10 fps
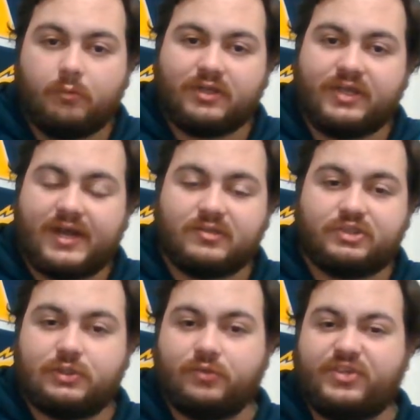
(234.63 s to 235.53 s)
What are the Eels
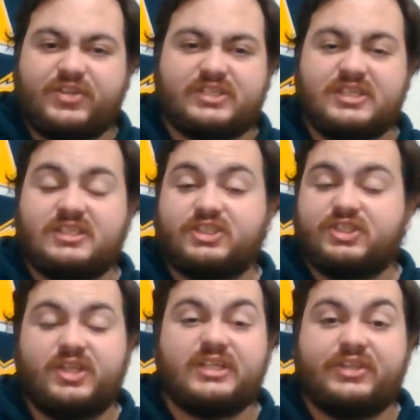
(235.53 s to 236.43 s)
doing? This
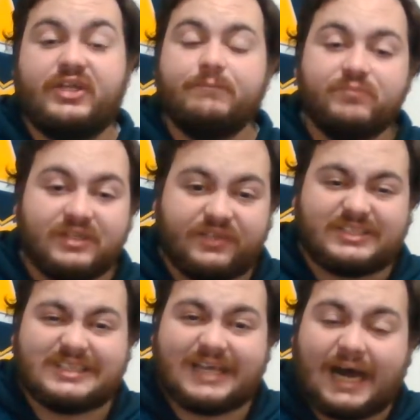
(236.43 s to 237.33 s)
is this
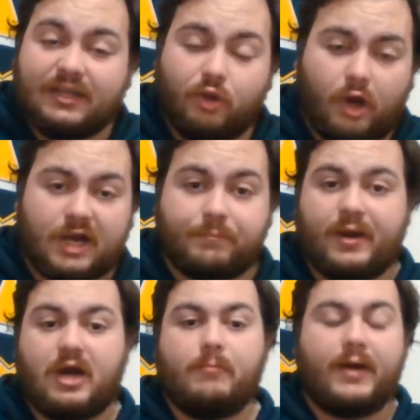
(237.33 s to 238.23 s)
this is unlike
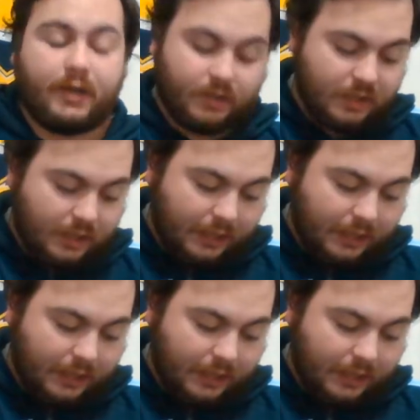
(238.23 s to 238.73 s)
Parramatta."